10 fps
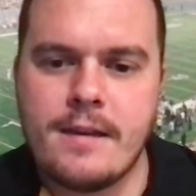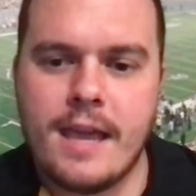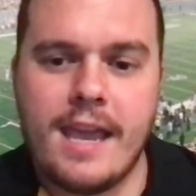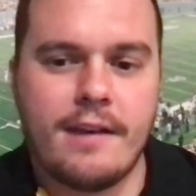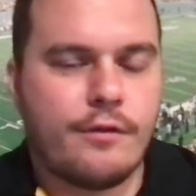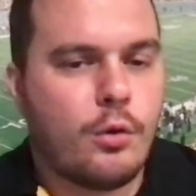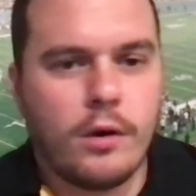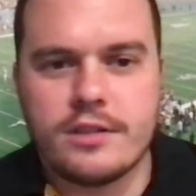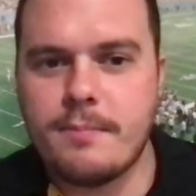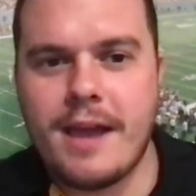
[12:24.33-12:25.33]
And of
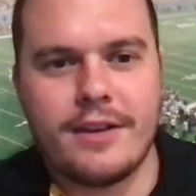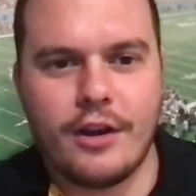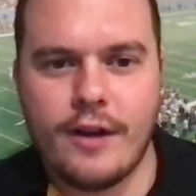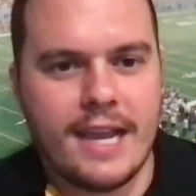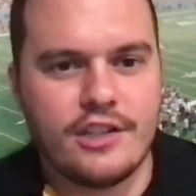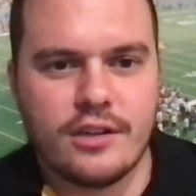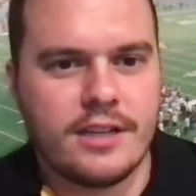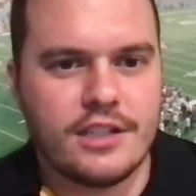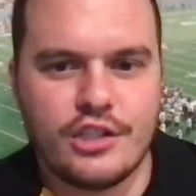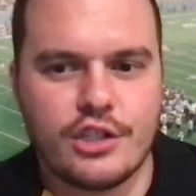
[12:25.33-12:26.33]
course, Mountaineer Nation
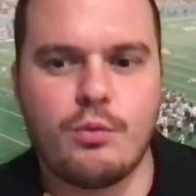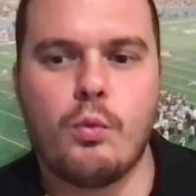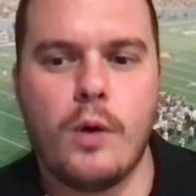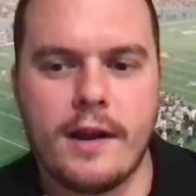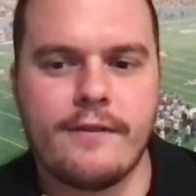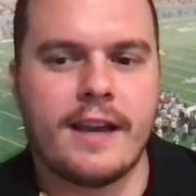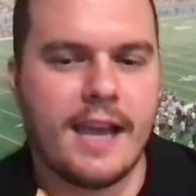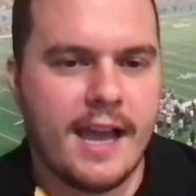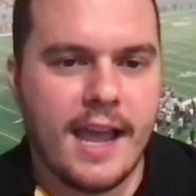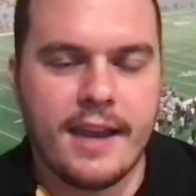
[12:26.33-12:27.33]
is just one of a
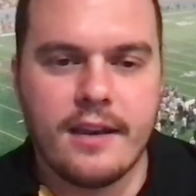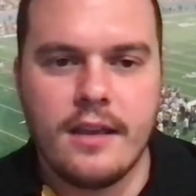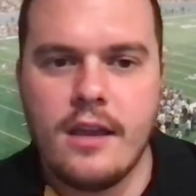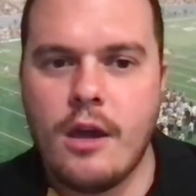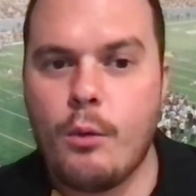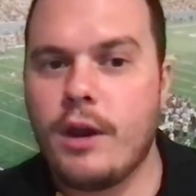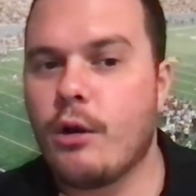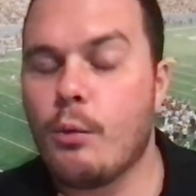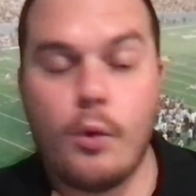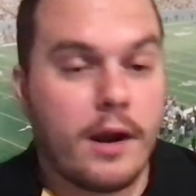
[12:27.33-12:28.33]
kind. We are
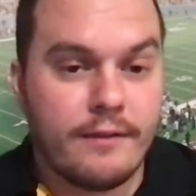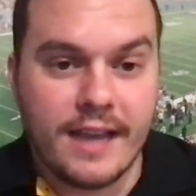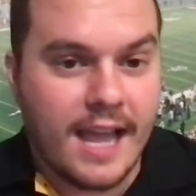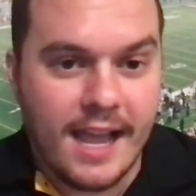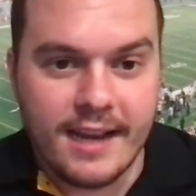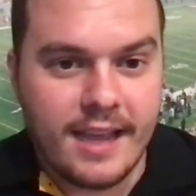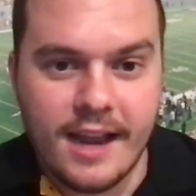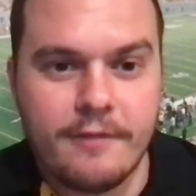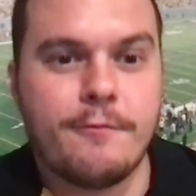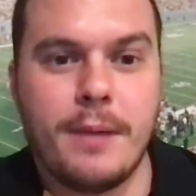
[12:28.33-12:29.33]
one of a kind
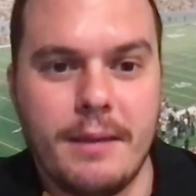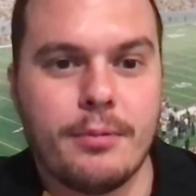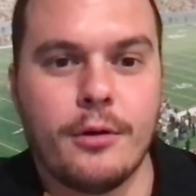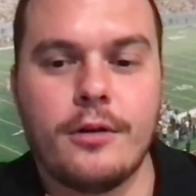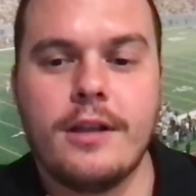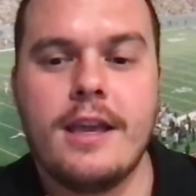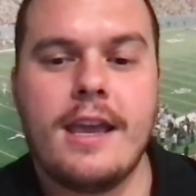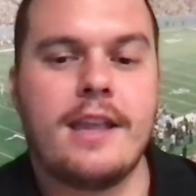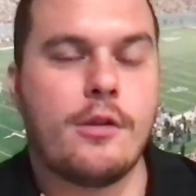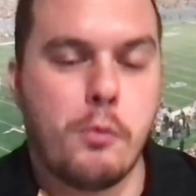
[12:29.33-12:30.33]
of people
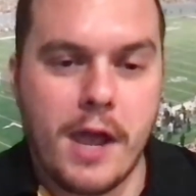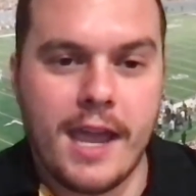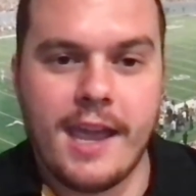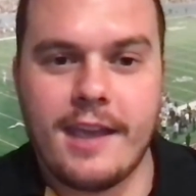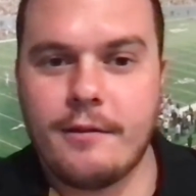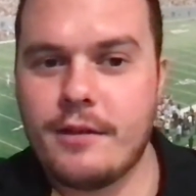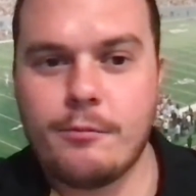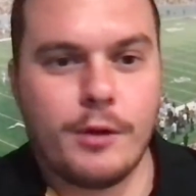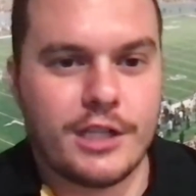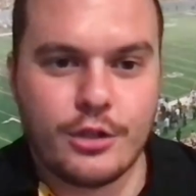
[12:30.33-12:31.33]
in the way in
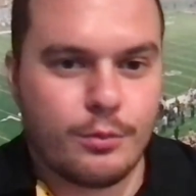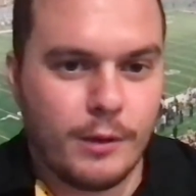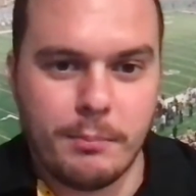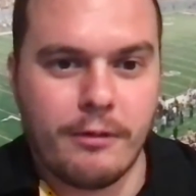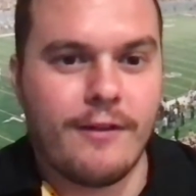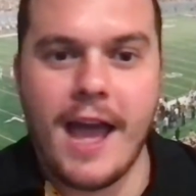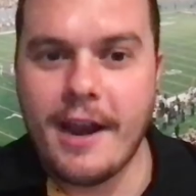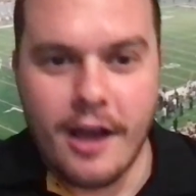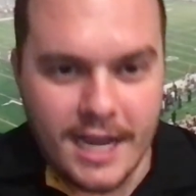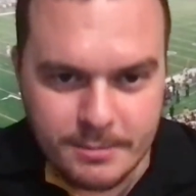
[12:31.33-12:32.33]
which we provide
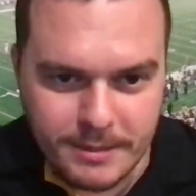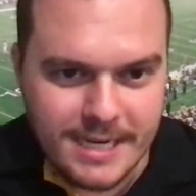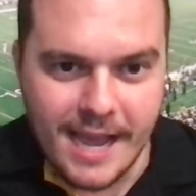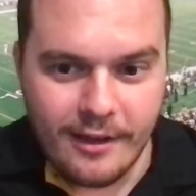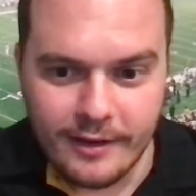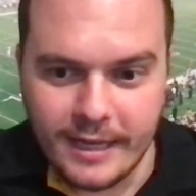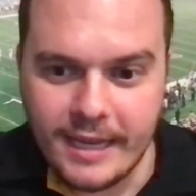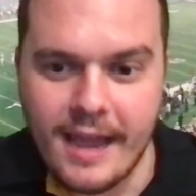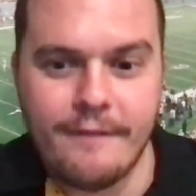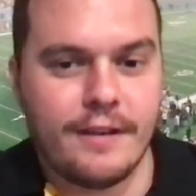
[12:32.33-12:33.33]
hospitality,
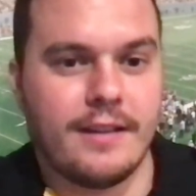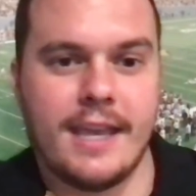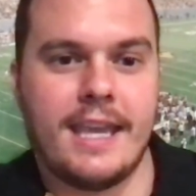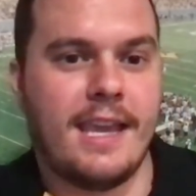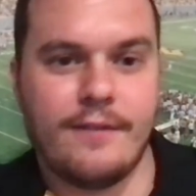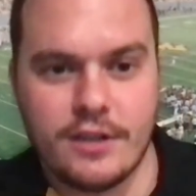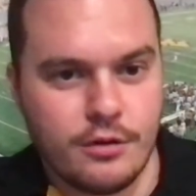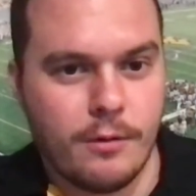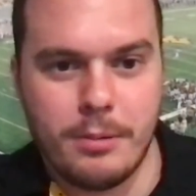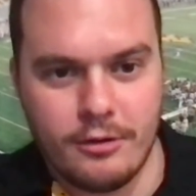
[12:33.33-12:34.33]
I feel like, even
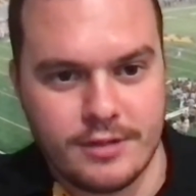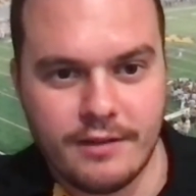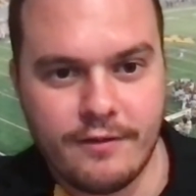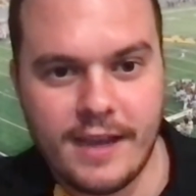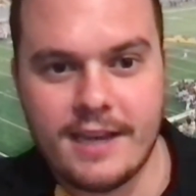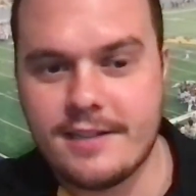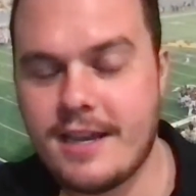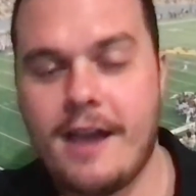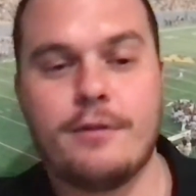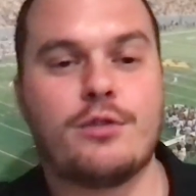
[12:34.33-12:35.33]
to opposing fans.
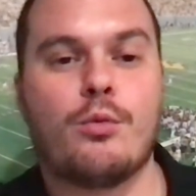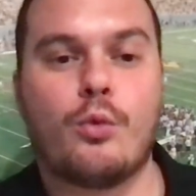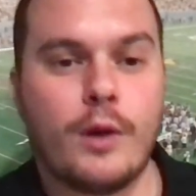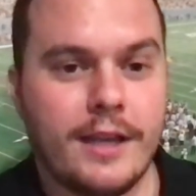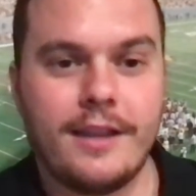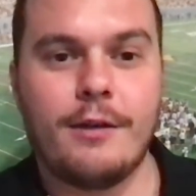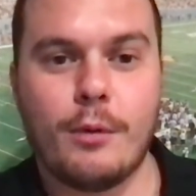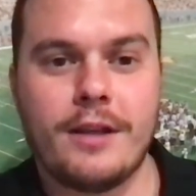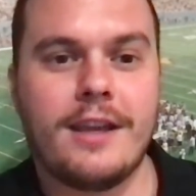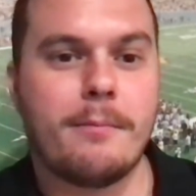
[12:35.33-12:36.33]
I was really,
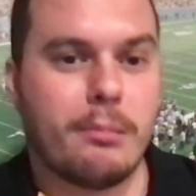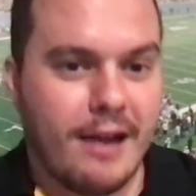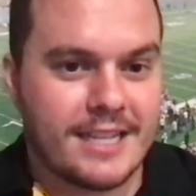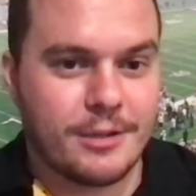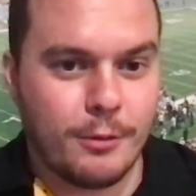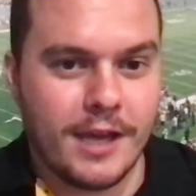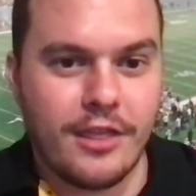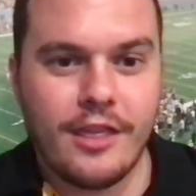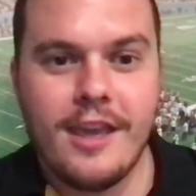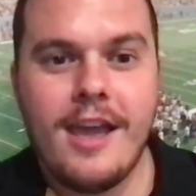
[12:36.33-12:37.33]
really impressed
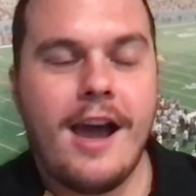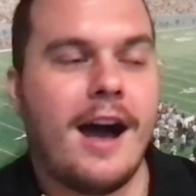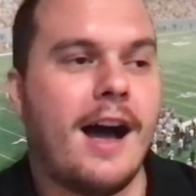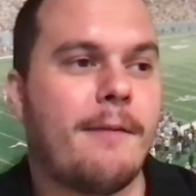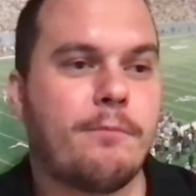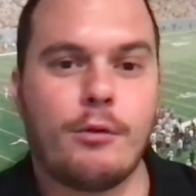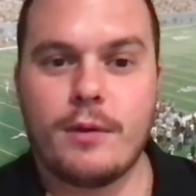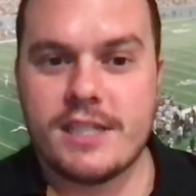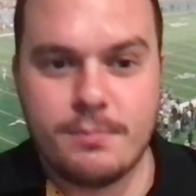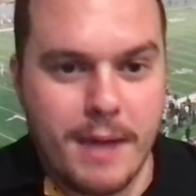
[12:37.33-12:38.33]
with the
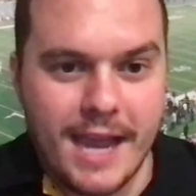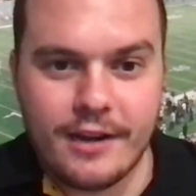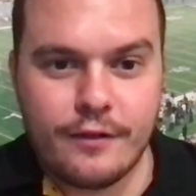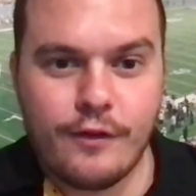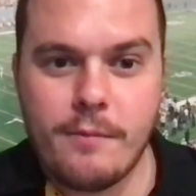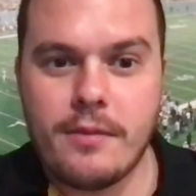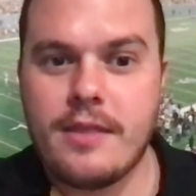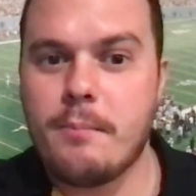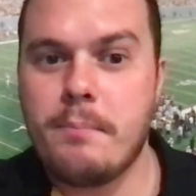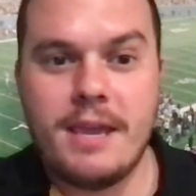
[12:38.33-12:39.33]
respect from
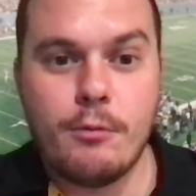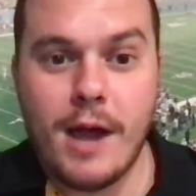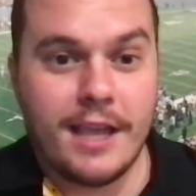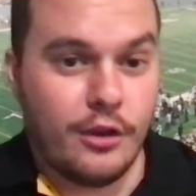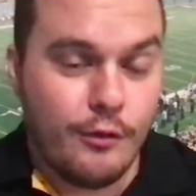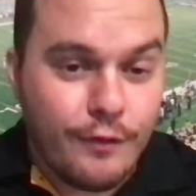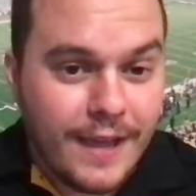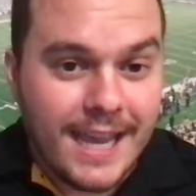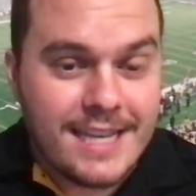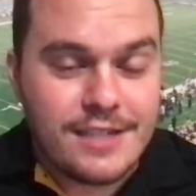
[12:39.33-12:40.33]
the BYU
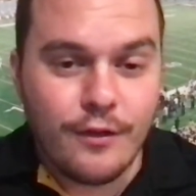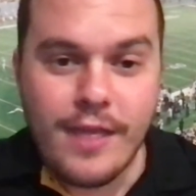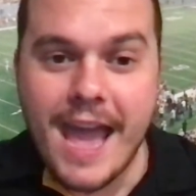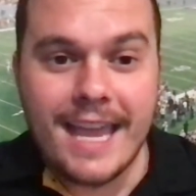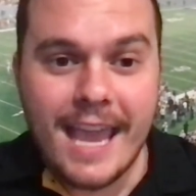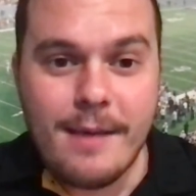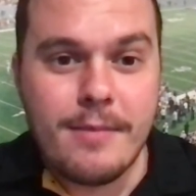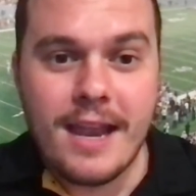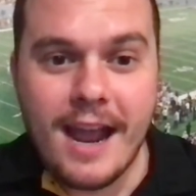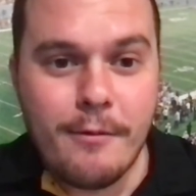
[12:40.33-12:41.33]
fans for that game
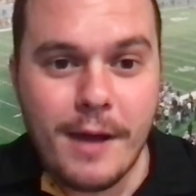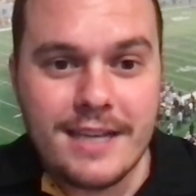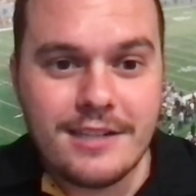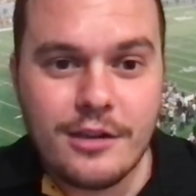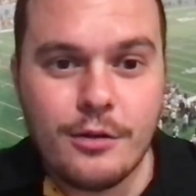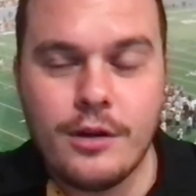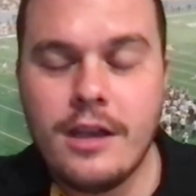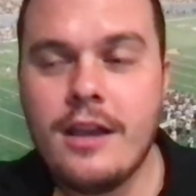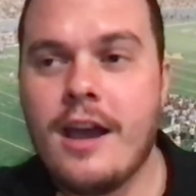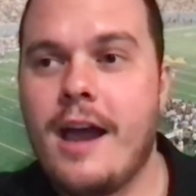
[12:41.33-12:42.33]
that I went to.
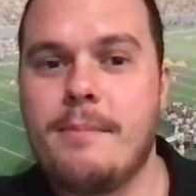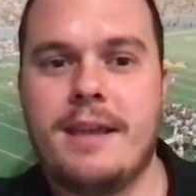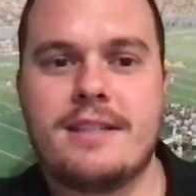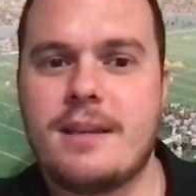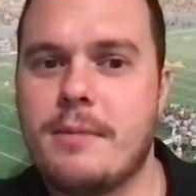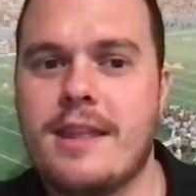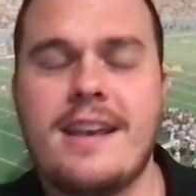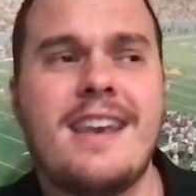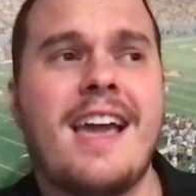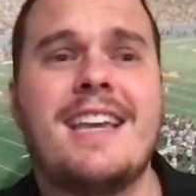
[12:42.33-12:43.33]
I mean, some of the
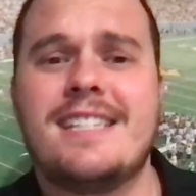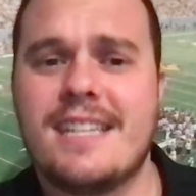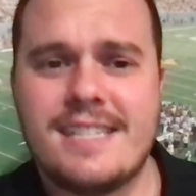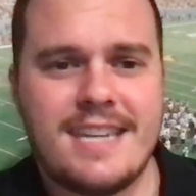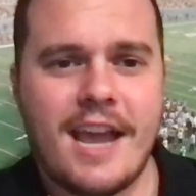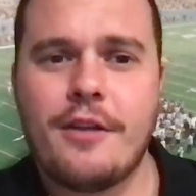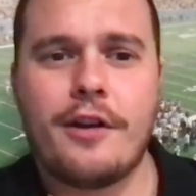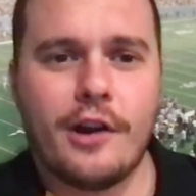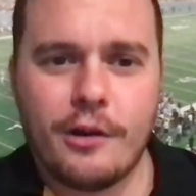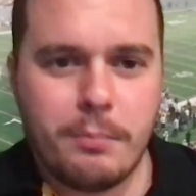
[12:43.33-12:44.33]
nicest,
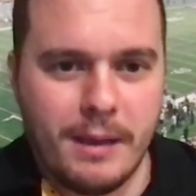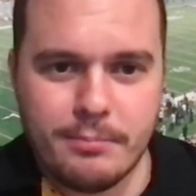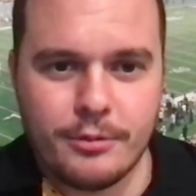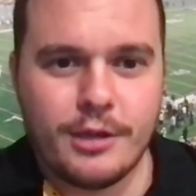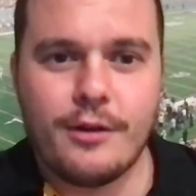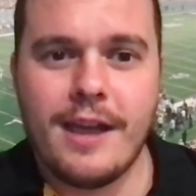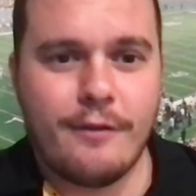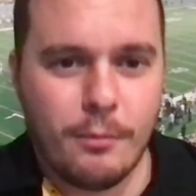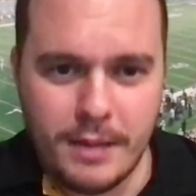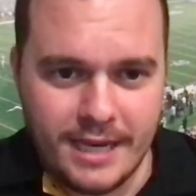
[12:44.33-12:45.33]
down-to-earth people you'll
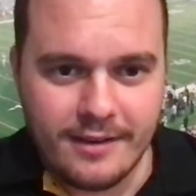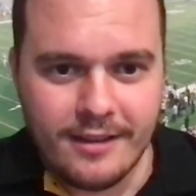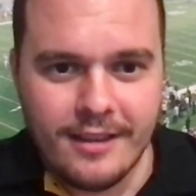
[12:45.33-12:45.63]
ever meet.